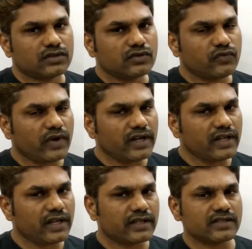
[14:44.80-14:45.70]
To find
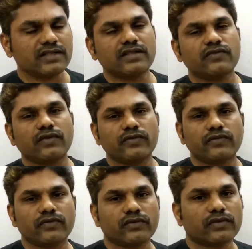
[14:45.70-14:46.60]
HCF
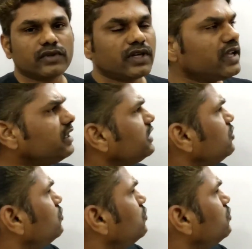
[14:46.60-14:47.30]
of any